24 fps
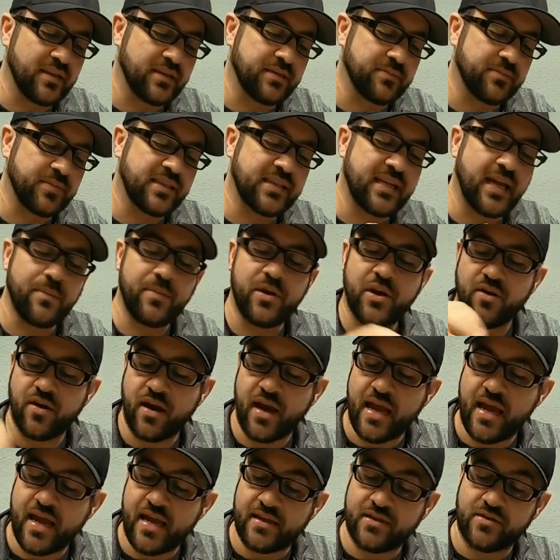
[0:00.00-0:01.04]
stubbier
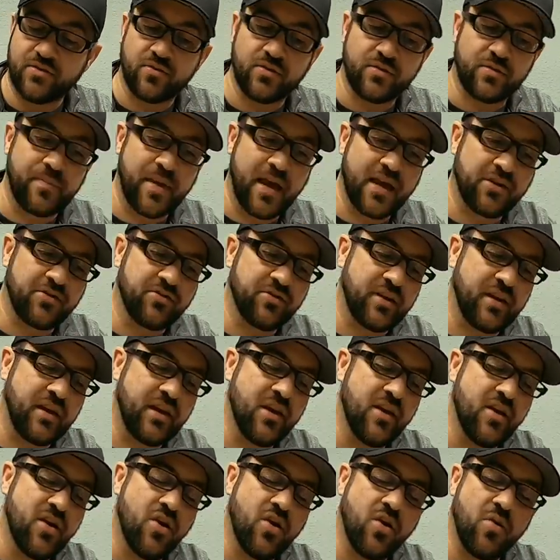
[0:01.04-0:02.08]
ends, or some actually
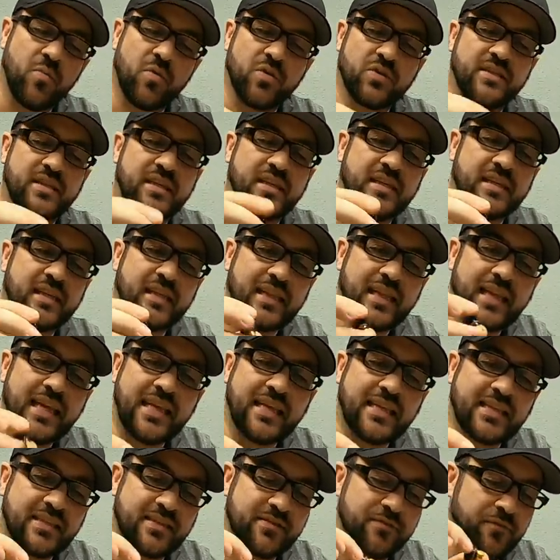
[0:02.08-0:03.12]
almost
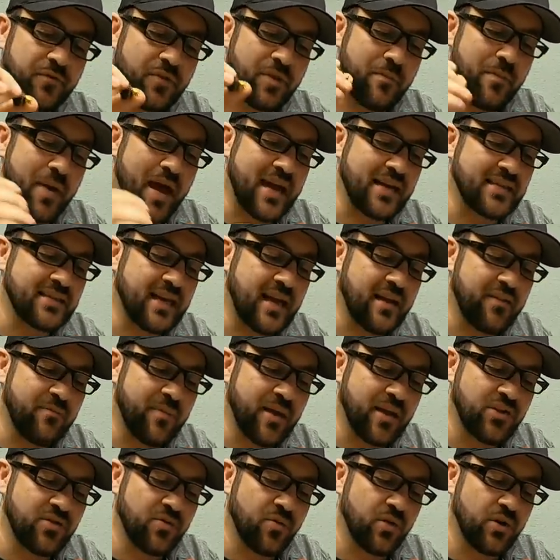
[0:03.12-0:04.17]
deletes for the backside of my
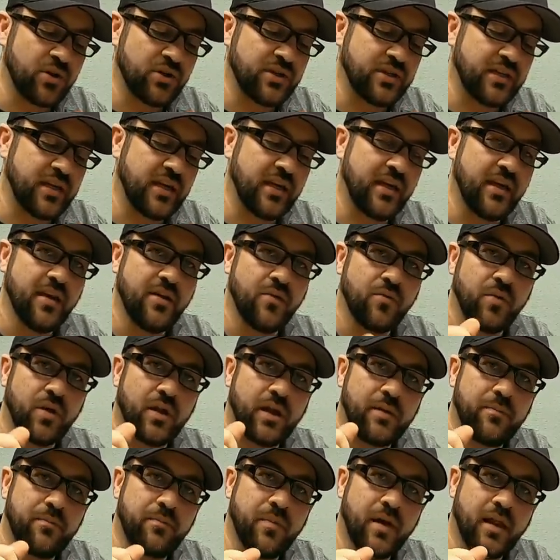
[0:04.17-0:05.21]
torch to
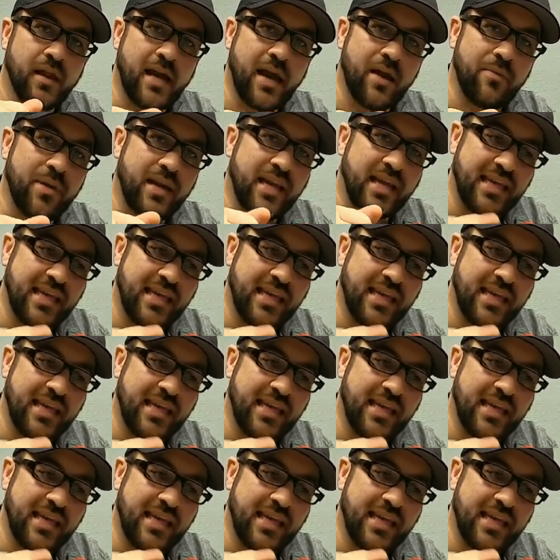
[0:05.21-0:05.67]
really allow me to